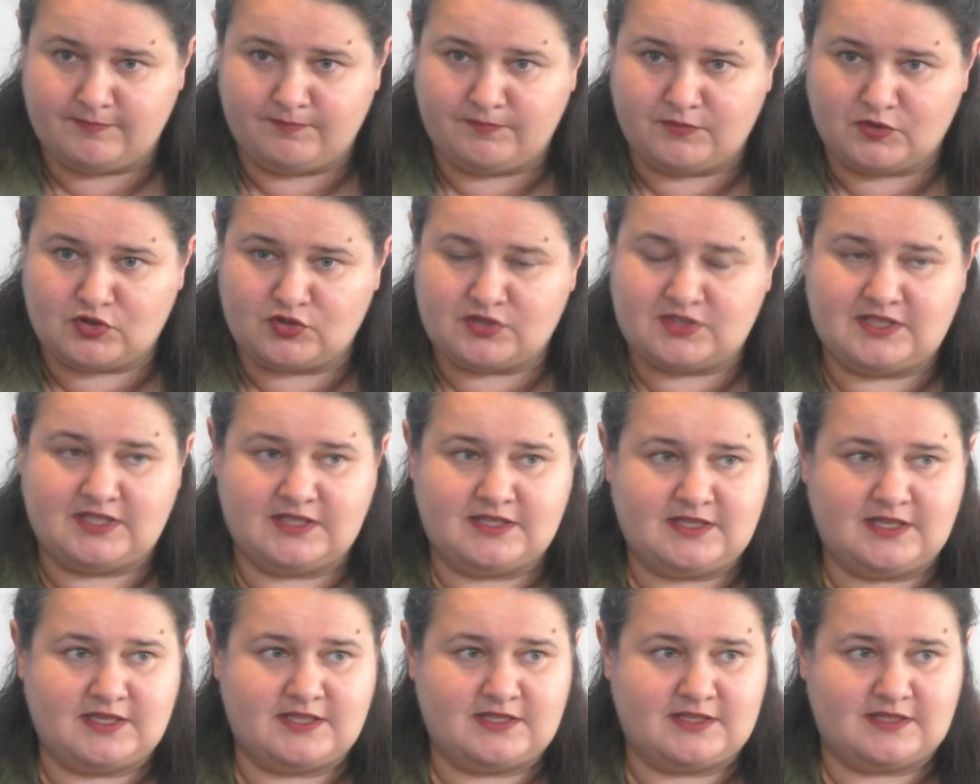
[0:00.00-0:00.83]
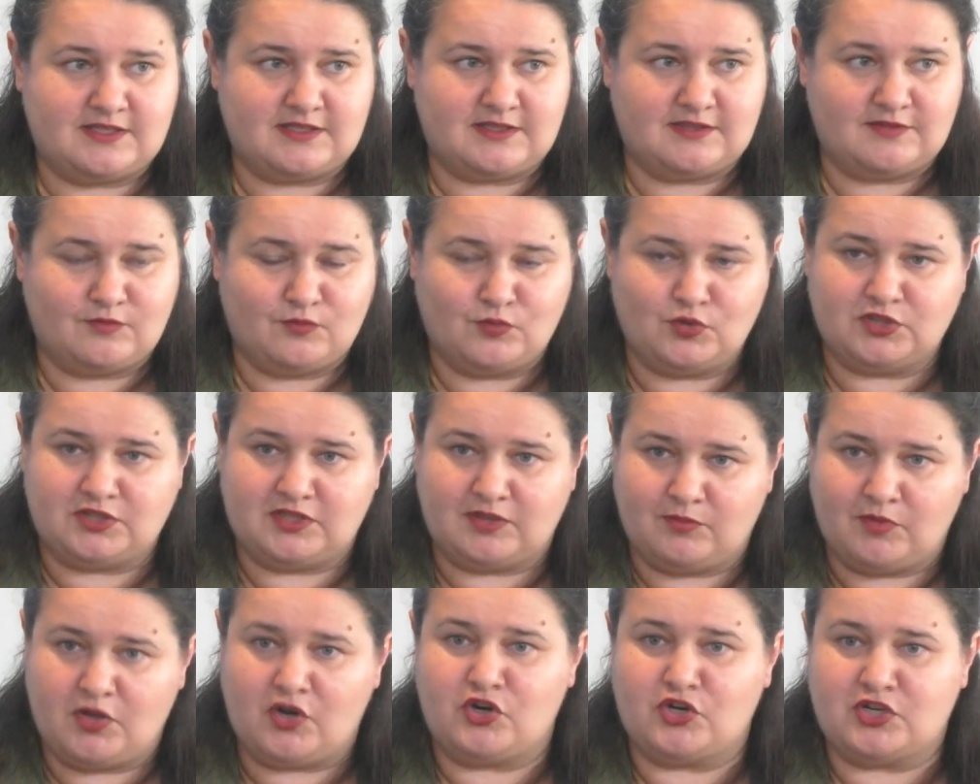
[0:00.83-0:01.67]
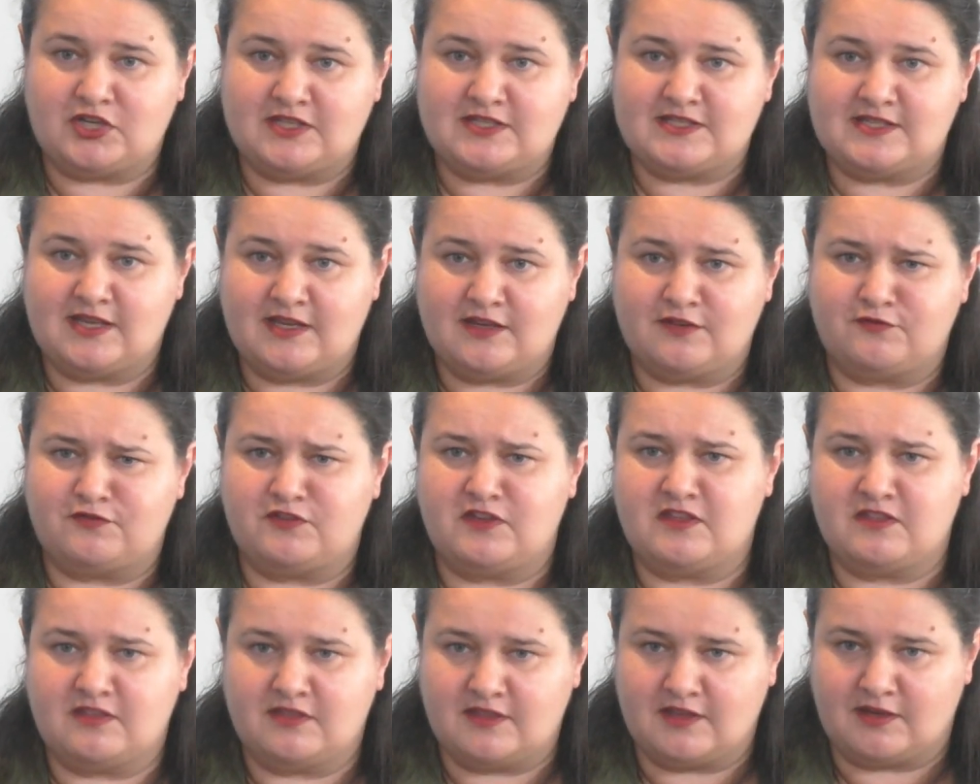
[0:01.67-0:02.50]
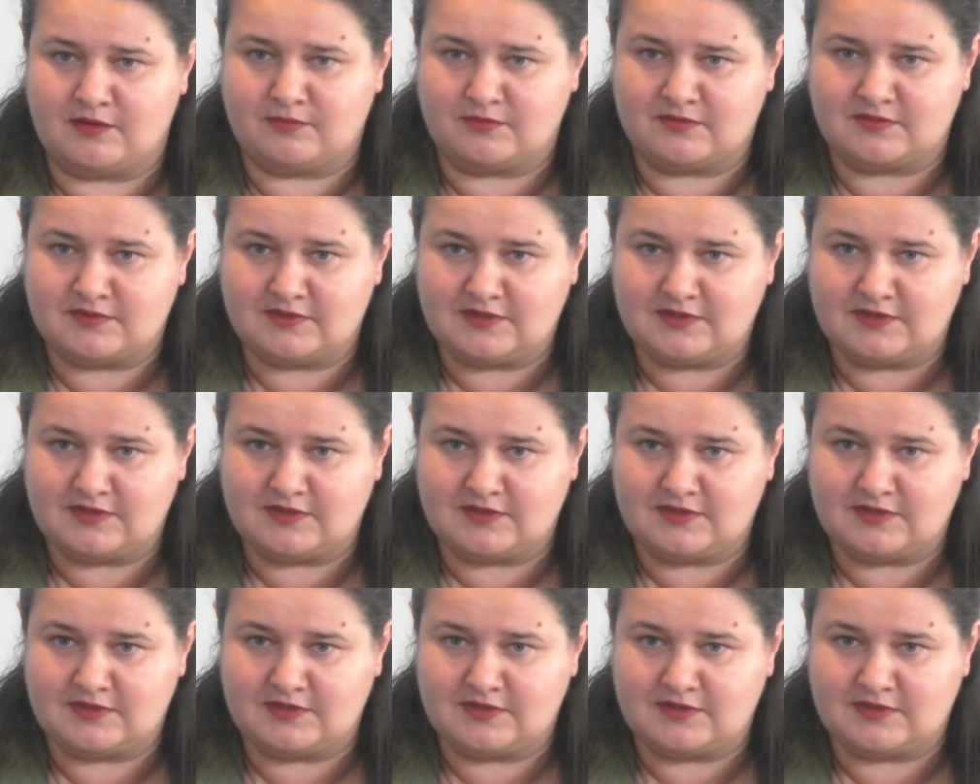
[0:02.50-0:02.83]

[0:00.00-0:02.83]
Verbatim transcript: Because this is what Americans have in them.